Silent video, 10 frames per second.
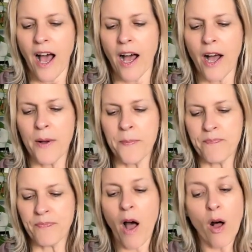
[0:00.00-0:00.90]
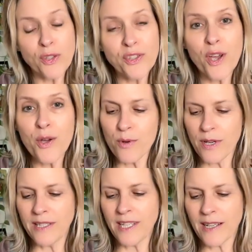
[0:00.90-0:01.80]
Also
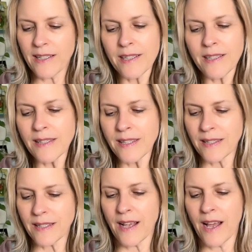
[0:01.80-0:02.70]
in Texas,